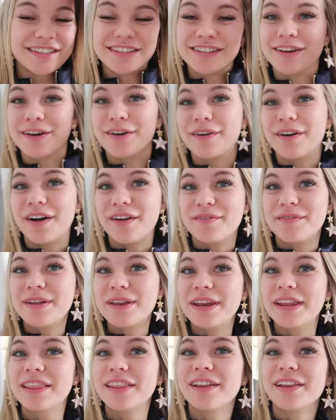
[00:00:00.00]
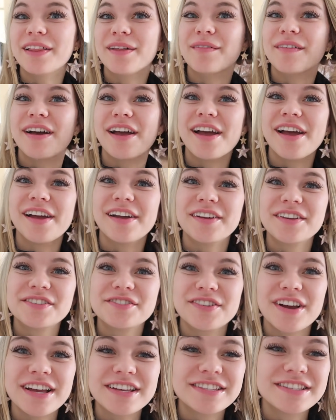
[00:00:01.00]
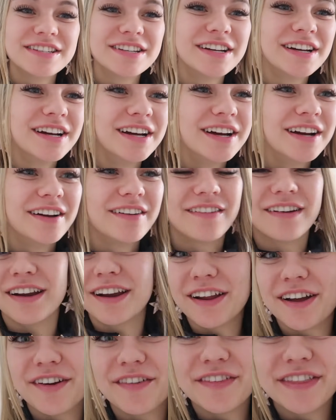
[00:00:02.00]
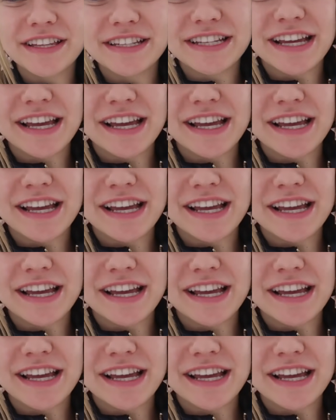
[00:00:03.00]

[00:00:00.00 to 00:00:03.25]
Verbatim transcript: So I've been to Lil and I dressed, ready to go for the